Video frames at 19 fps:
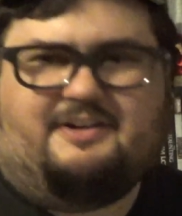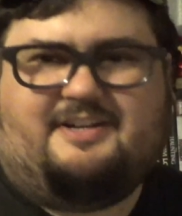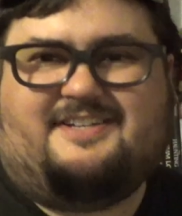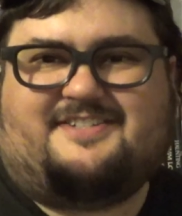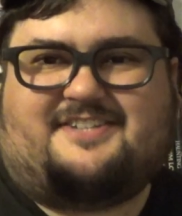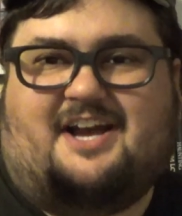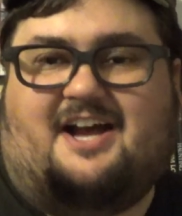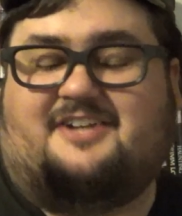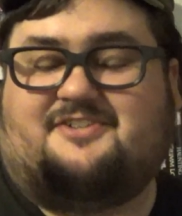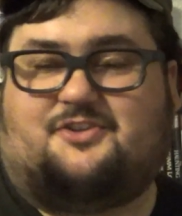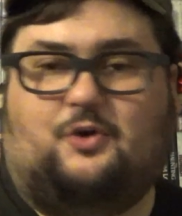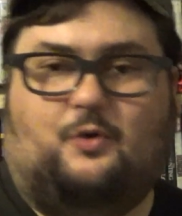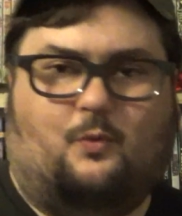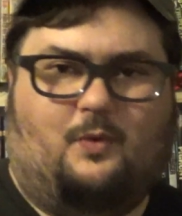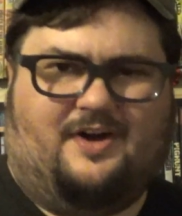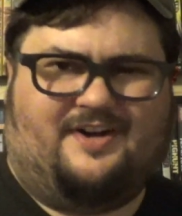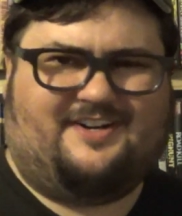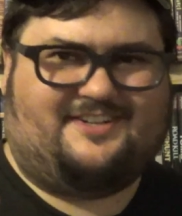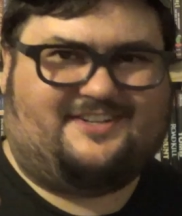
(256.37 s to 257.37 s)
is also
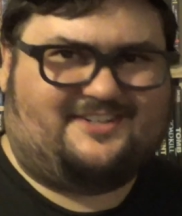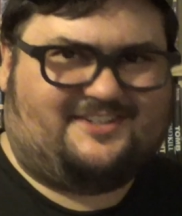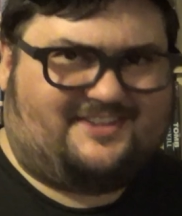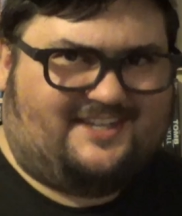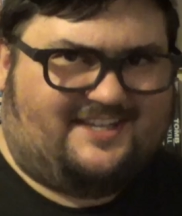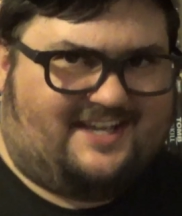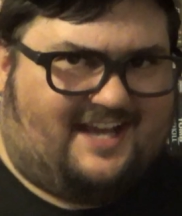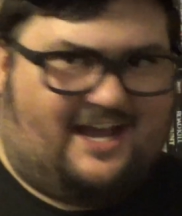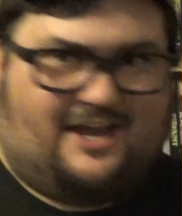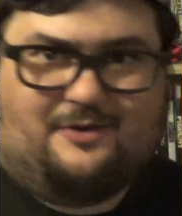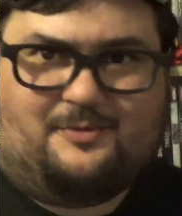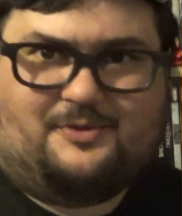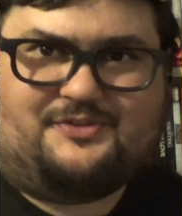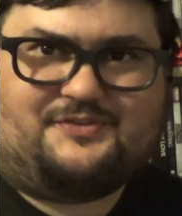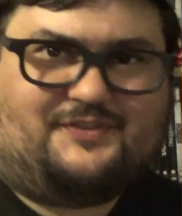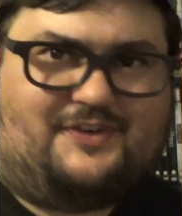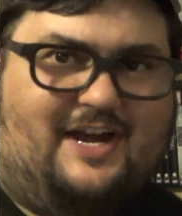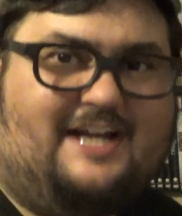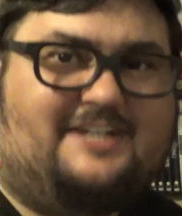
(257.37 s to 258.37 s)
one other thing I
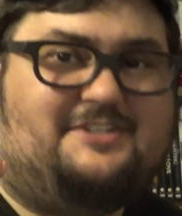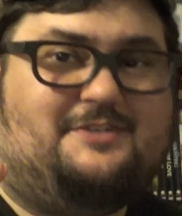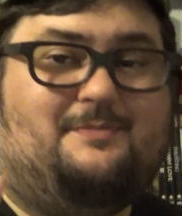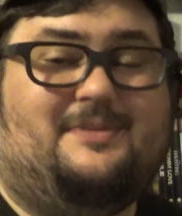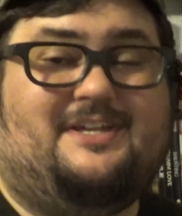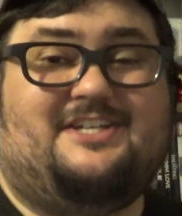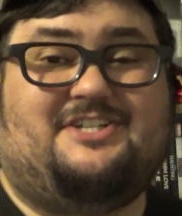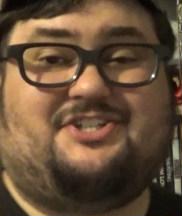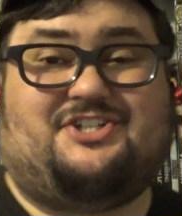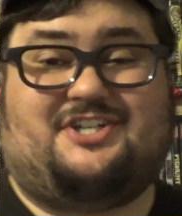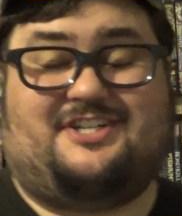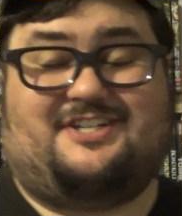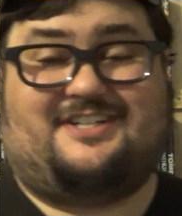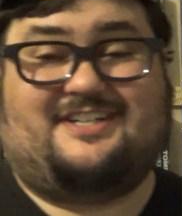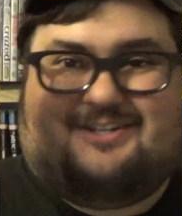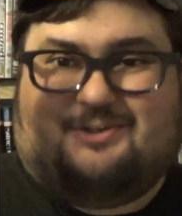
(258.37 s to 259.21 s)
almost forgot to mention.